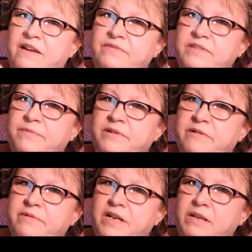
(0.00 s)
have this one
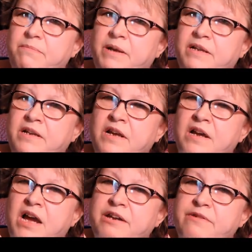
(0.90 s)
already, but
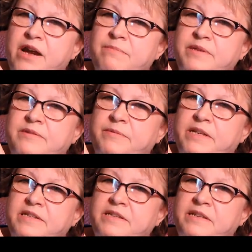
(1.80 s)
I grab these
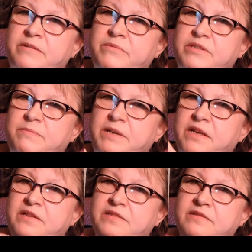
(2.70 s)
when I see them just
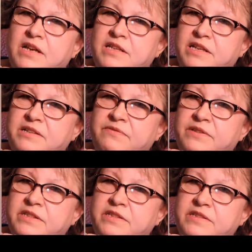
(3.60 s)
because I'd like to
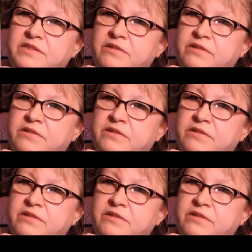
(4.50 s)
fill in the